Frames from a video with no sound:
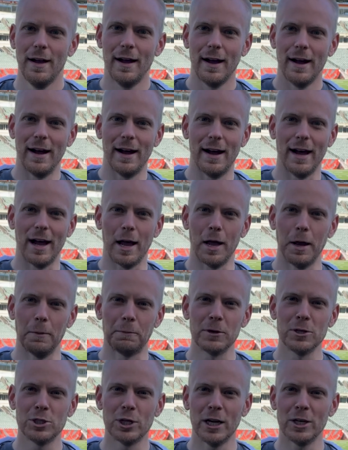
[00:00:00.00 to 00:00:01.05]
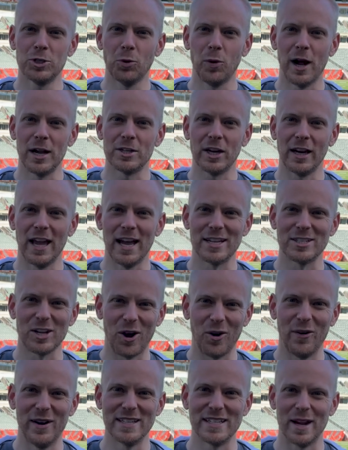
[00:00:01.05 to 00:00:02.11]
Uh, I appreciate you watching as
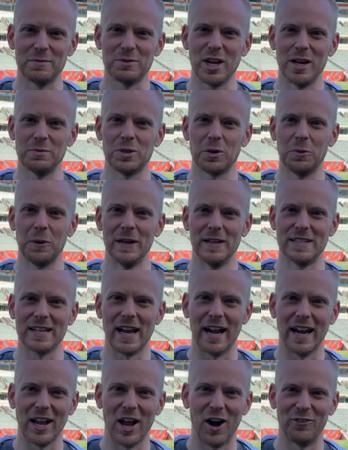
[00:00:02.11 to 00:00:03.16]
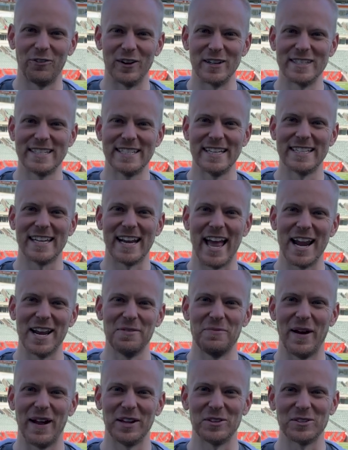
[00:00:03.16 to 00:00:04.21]
always. I'm James Rapien signing off on Cincinnati
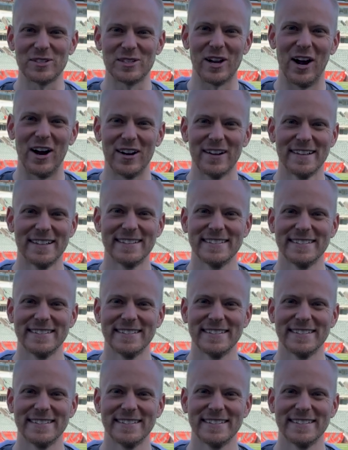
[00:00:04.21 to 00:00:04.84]
Bengals Talk.